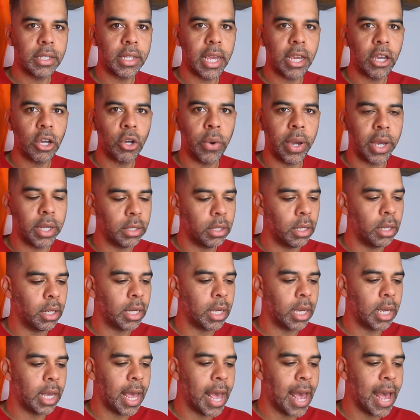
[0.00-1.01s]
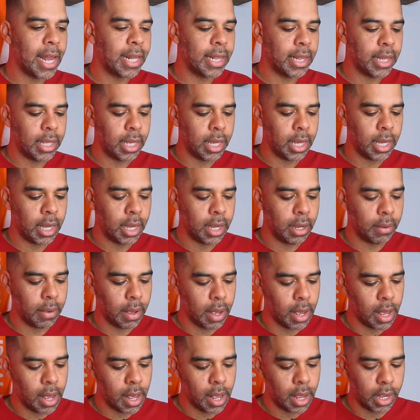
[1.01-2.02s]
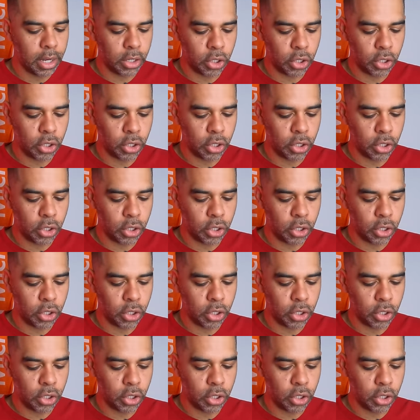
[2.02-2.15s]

take a quick look at the uh,